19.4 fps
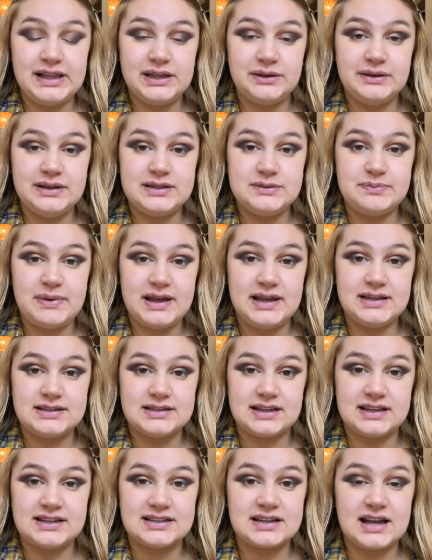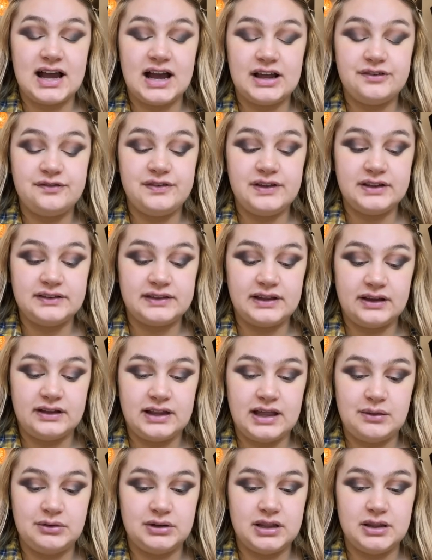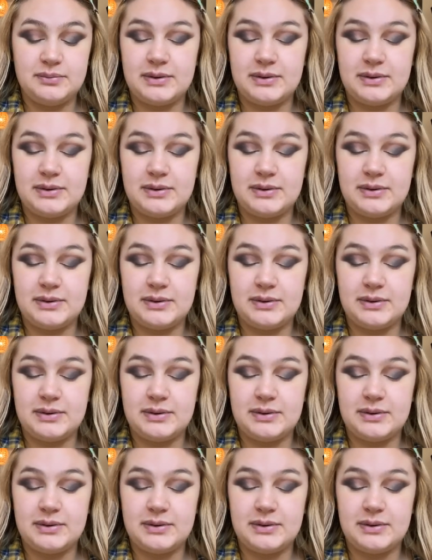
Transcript: Louise bases, I think they're like one of the